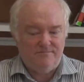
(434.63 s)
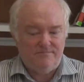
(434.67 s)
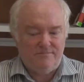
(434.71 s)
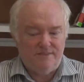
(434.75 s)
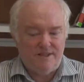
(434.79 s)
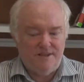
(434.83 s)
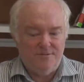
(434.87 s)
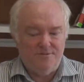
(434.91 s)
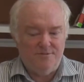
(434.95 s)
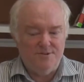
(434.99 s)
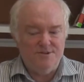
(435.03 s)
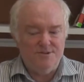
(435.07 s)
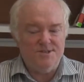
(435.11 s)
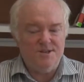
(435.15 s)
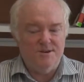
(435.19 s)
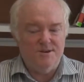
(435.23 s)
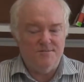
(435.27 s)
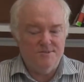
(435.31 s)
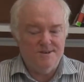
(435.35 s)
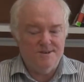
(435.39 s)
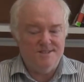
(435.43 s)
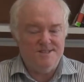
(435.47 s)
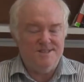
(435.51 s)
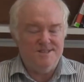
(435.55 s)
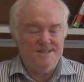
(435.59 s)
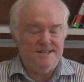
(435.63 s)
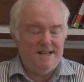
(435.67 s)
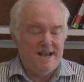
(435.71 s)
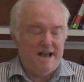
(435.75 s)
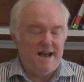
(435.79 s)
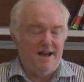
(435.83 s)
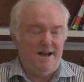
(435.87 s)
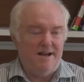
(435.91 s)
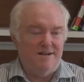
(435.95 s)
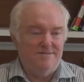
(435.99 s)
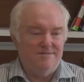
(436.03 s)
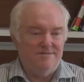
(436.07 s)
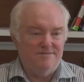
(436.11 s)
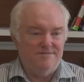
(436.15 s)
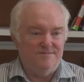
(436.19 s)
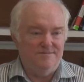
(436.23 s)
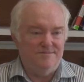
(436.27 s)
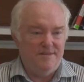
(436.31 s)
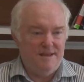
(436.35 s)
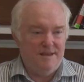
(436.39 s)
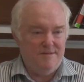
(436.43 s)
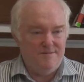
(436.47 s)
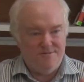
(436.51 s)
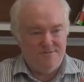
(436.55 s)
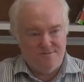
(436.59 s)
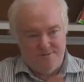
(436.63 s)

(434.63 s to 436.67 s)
for some reason, yeah, maybe